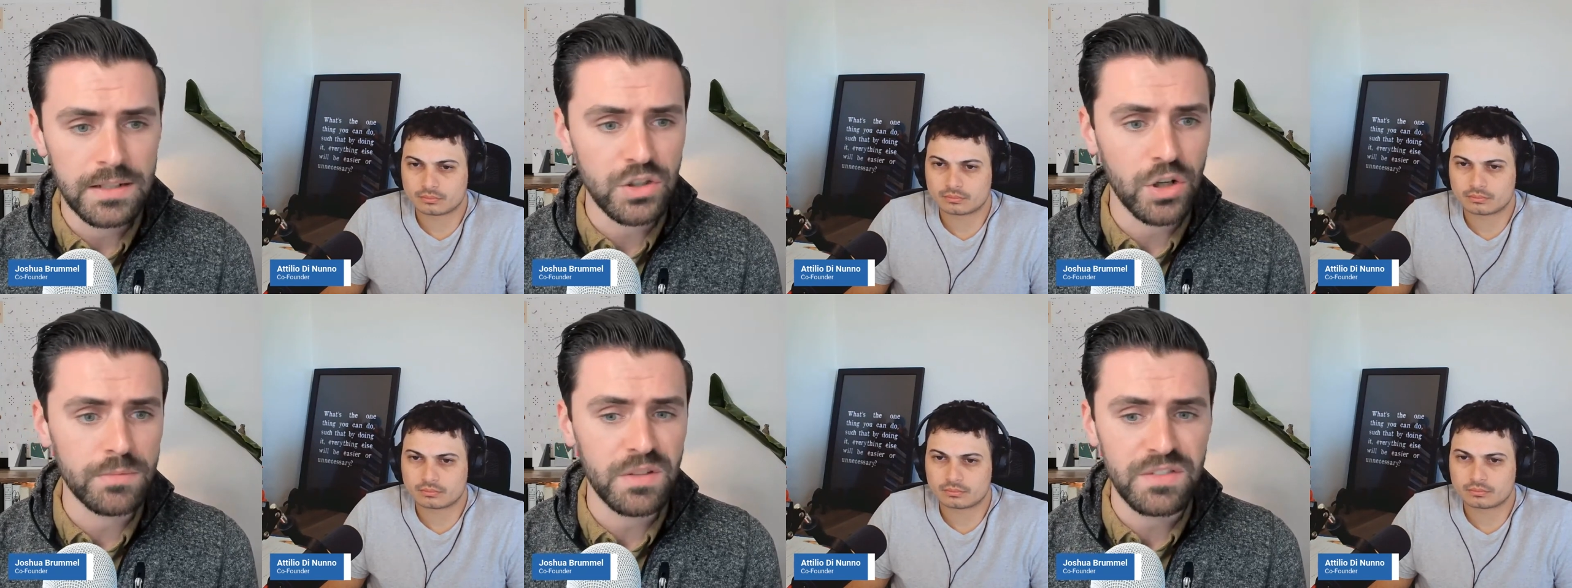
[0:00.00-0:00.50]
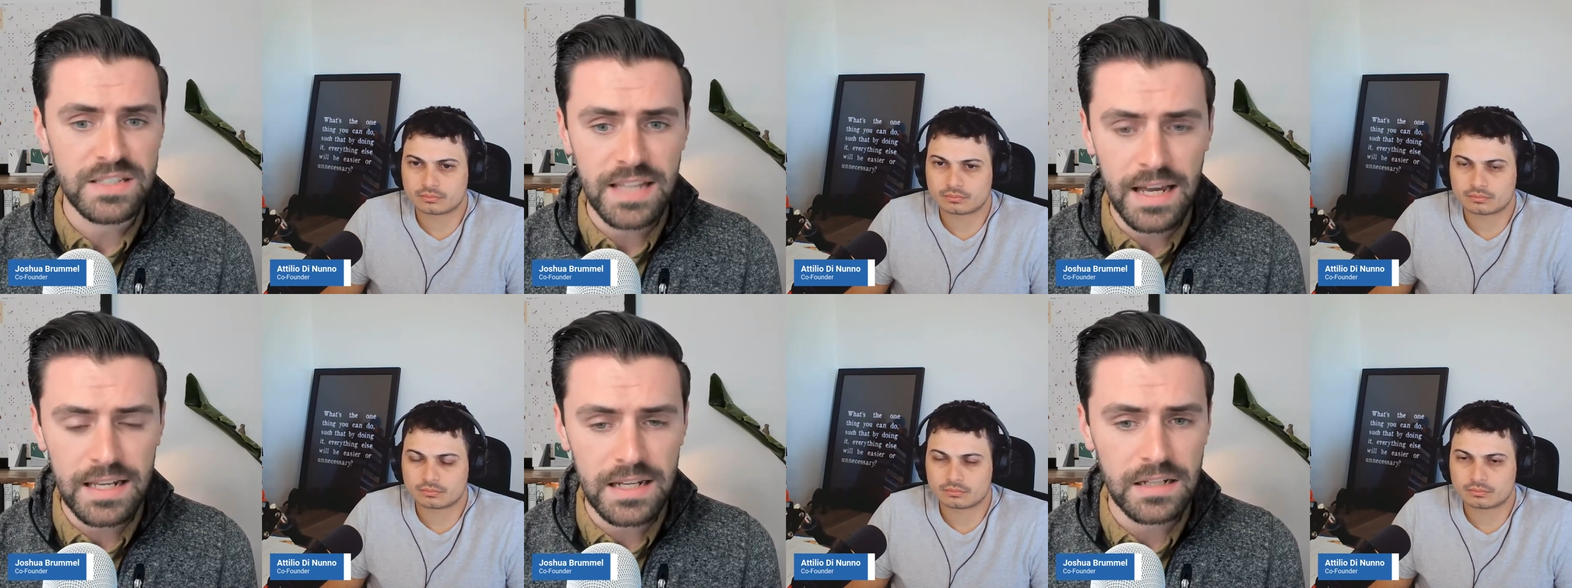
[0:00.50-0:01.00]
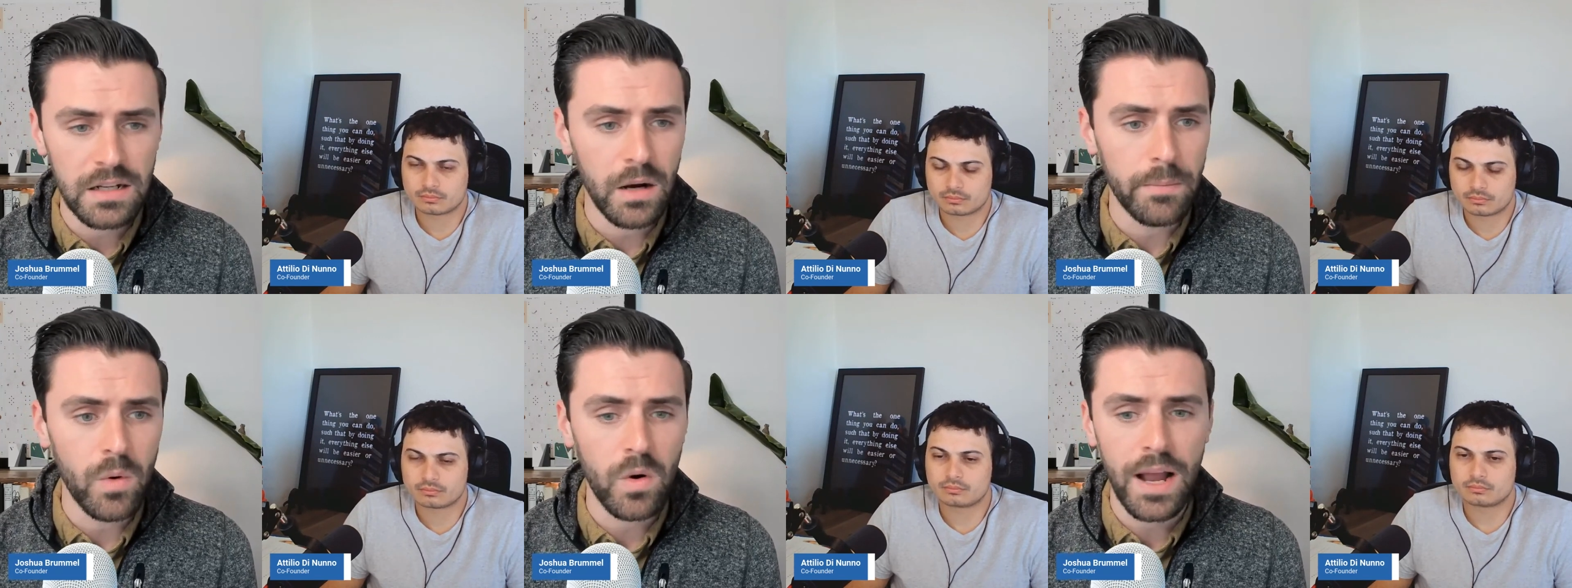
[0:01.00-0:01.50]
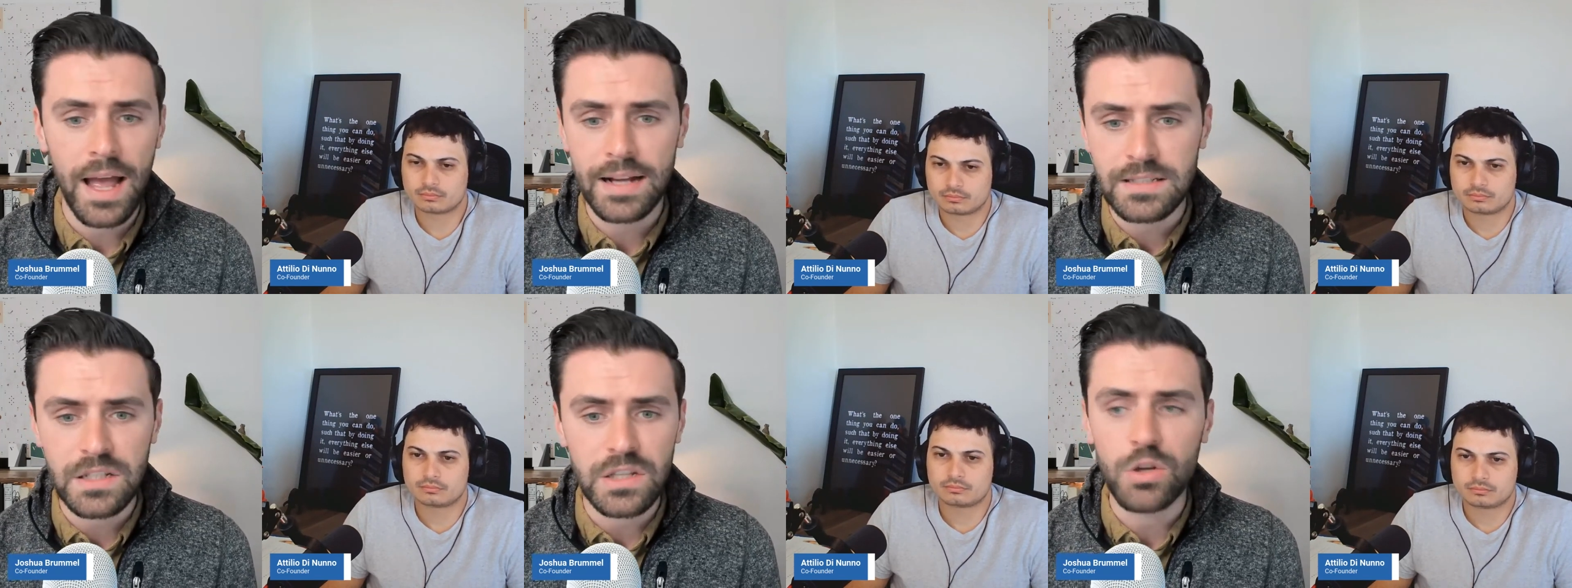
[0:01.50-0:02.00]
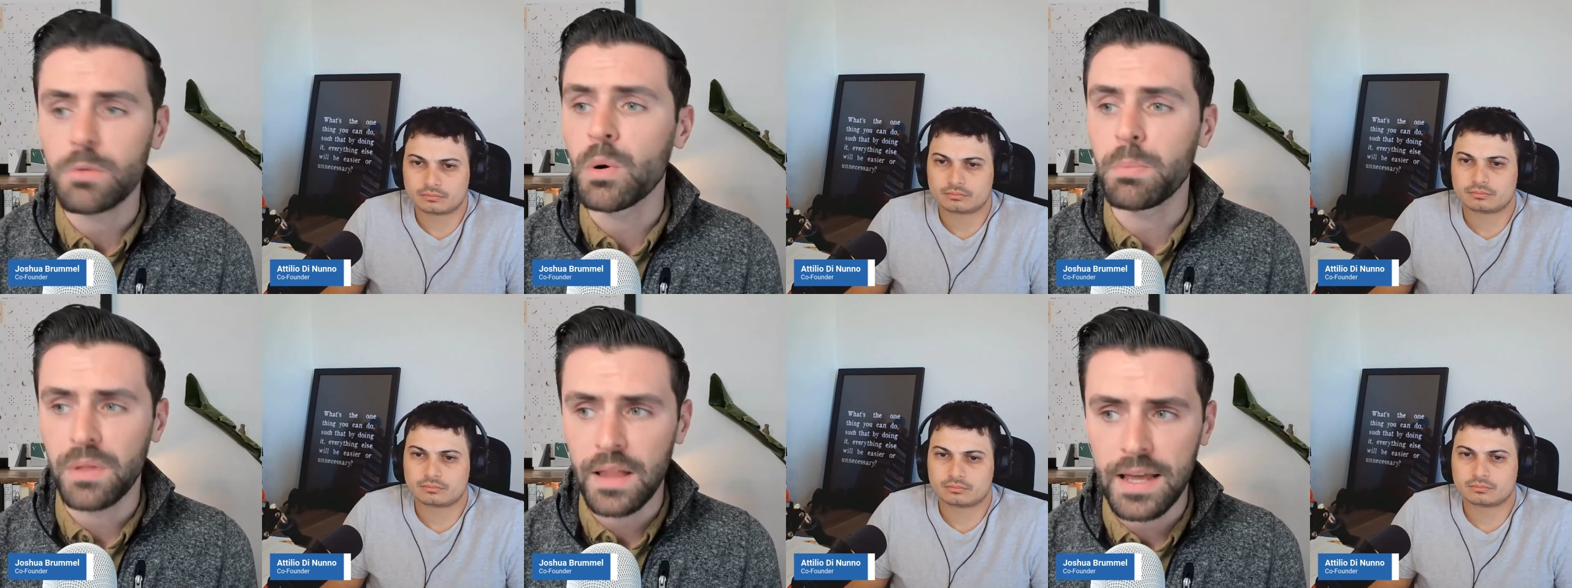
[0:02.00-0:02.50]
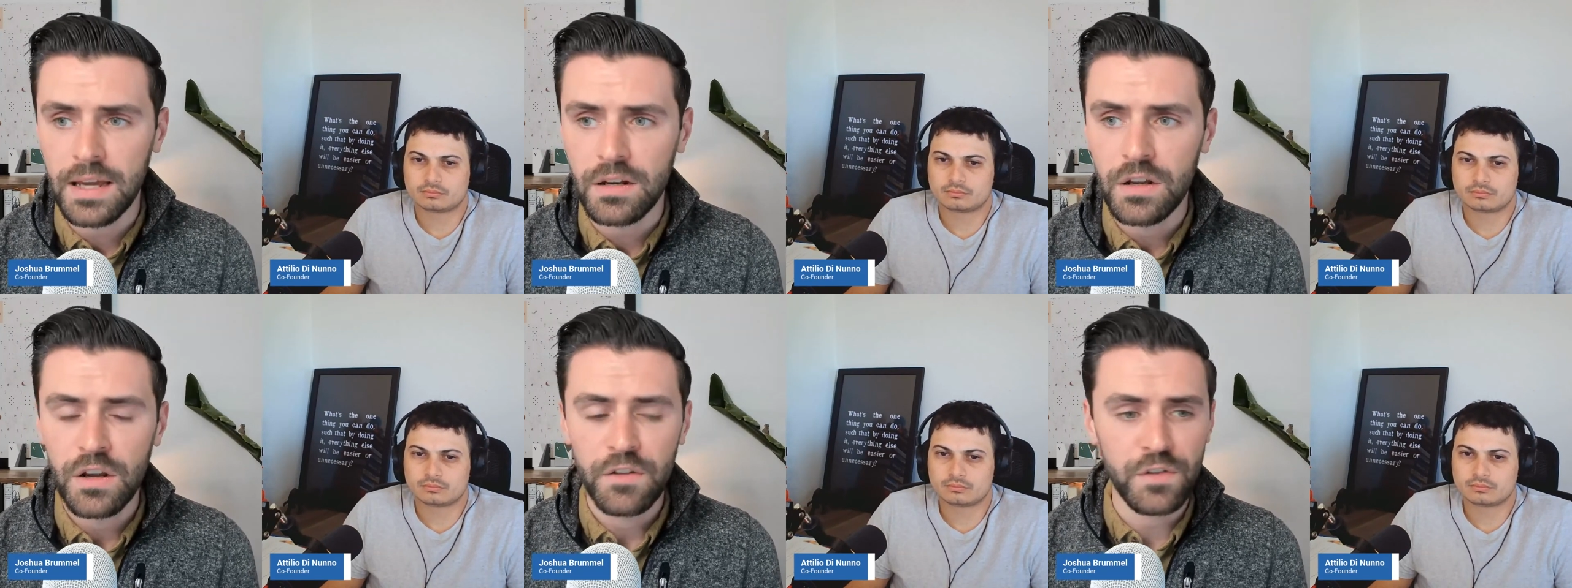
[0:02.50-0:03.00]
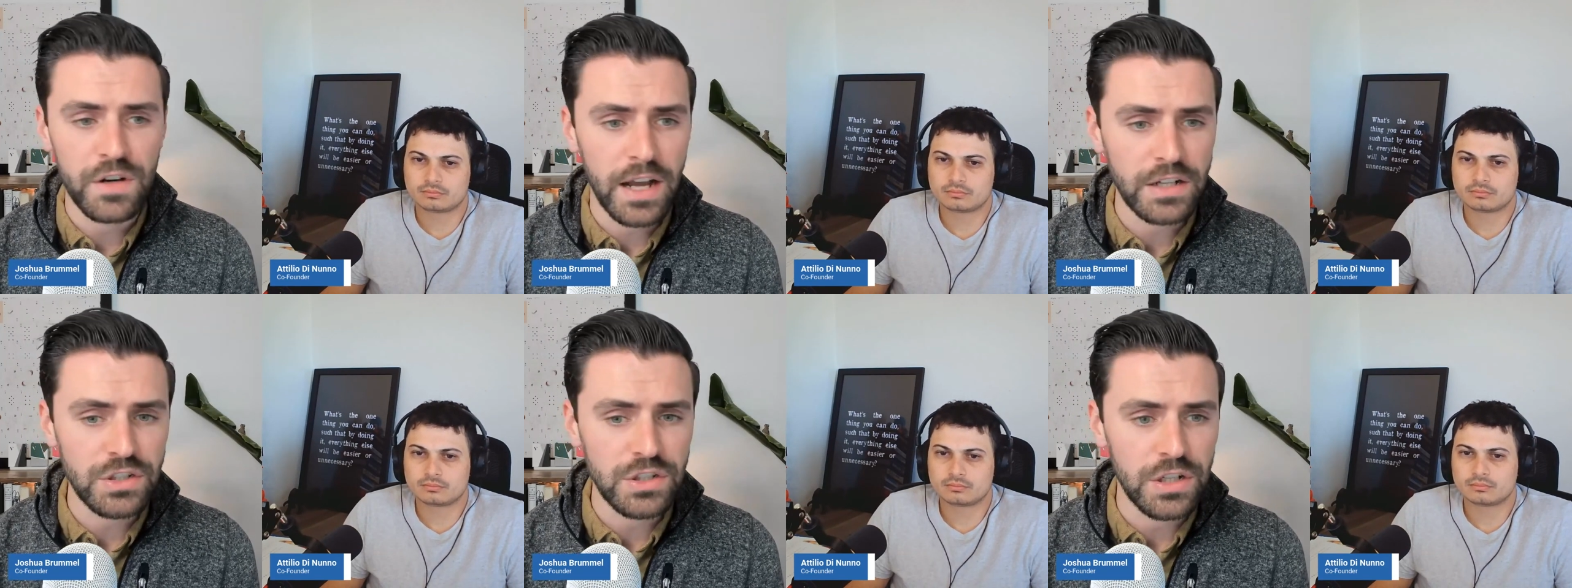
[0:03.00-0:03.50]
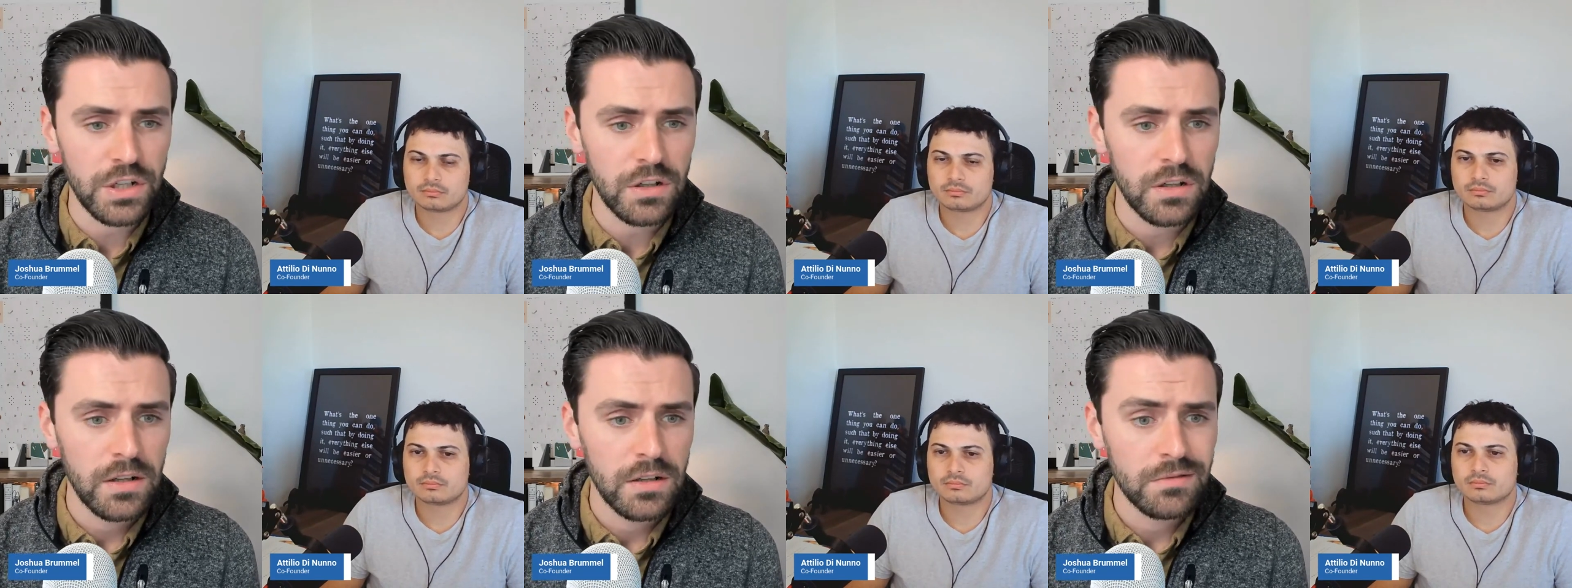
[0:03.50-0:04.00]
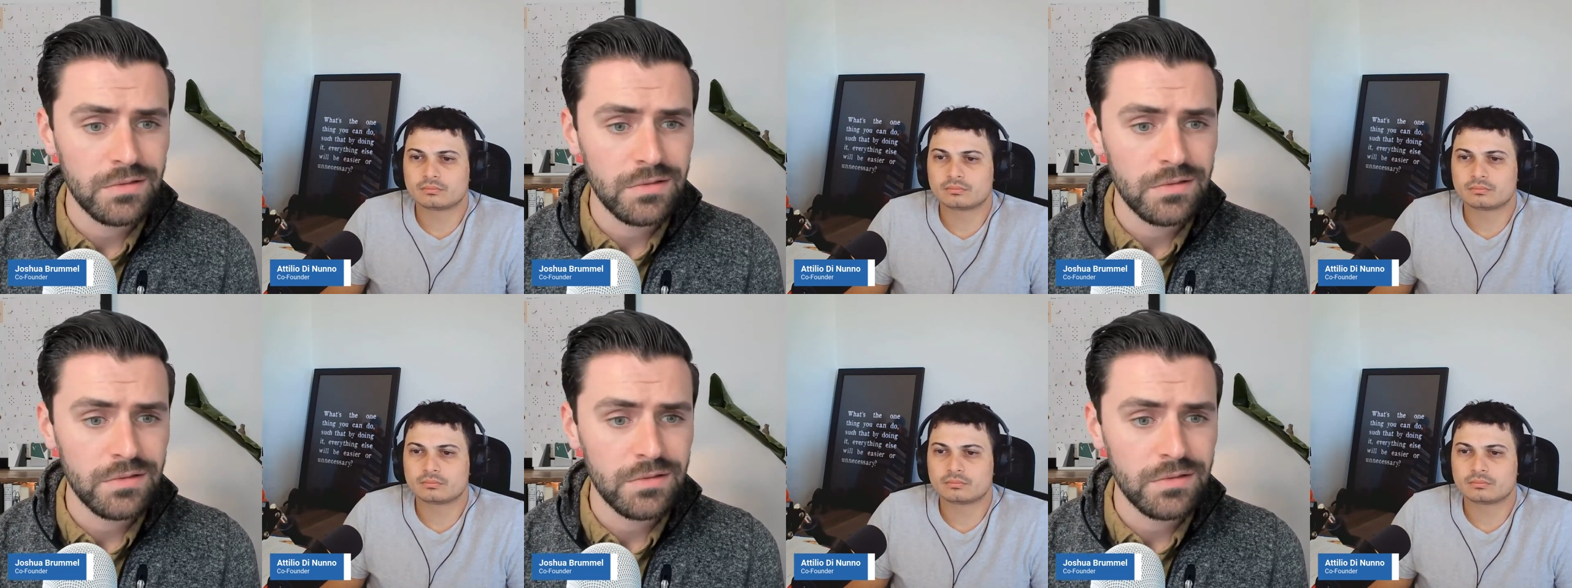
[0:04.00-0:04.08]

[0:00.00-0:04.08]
Speaker 1: in terms of setting a more executable plan for next year,